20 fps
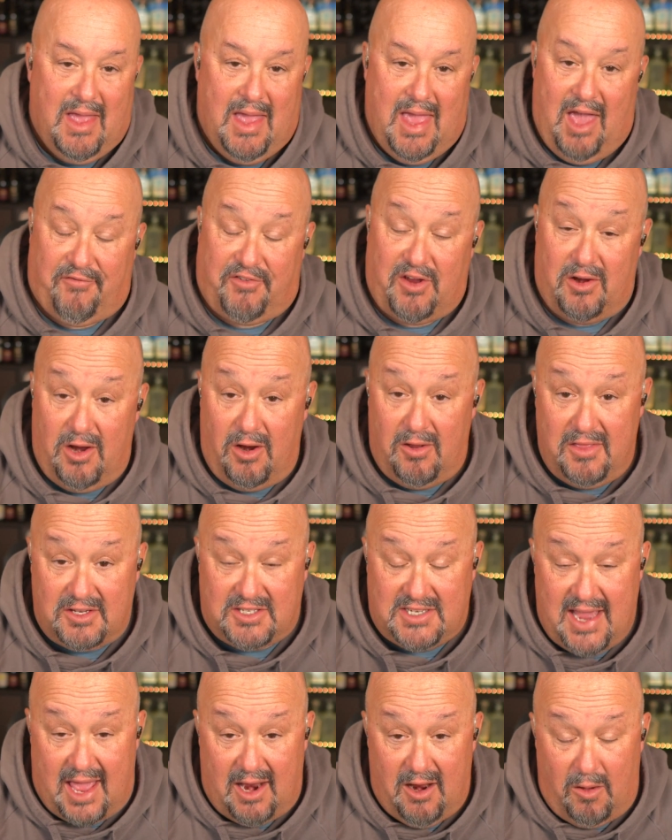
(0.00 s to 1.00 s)
If you're new to the
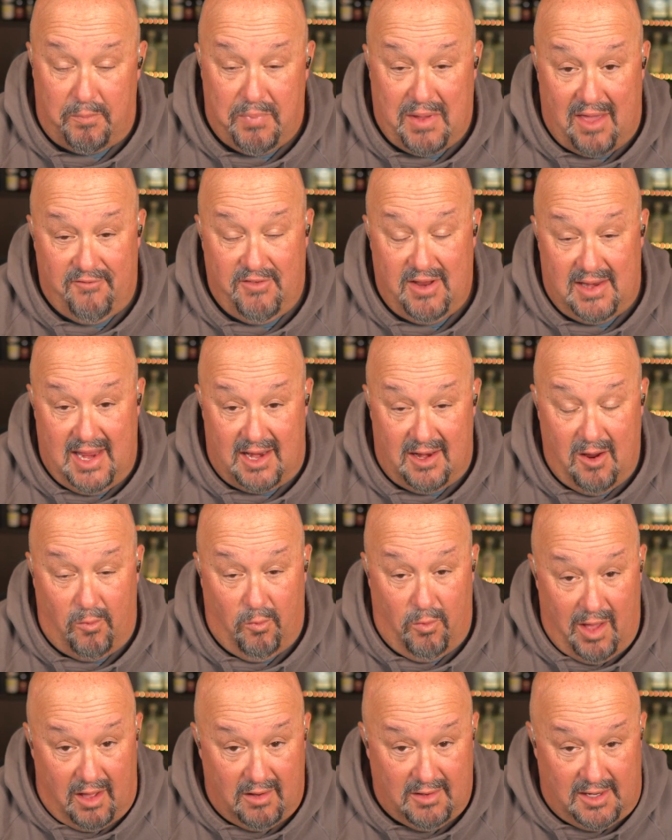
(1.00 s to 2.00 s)
channel, bienvenido,
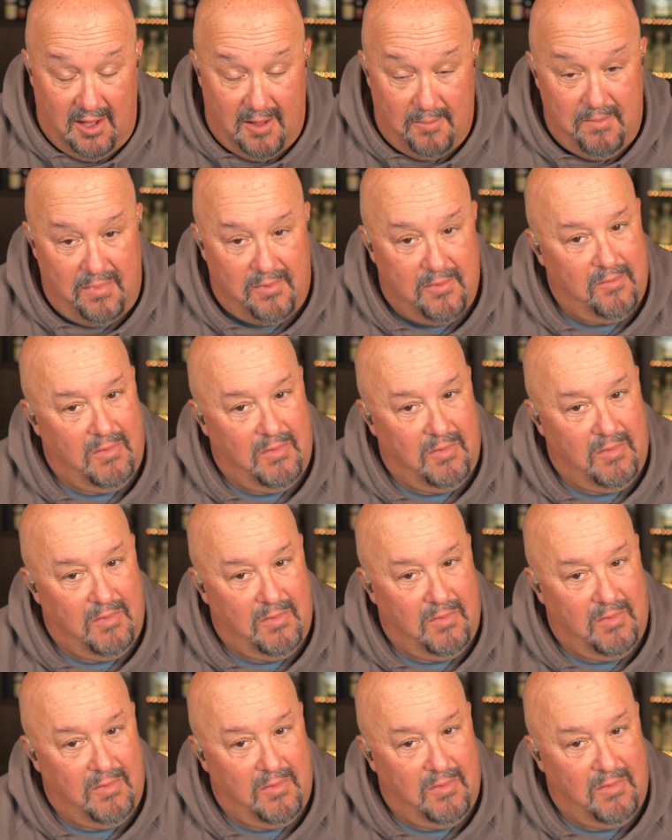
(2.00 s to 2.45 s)
welcome.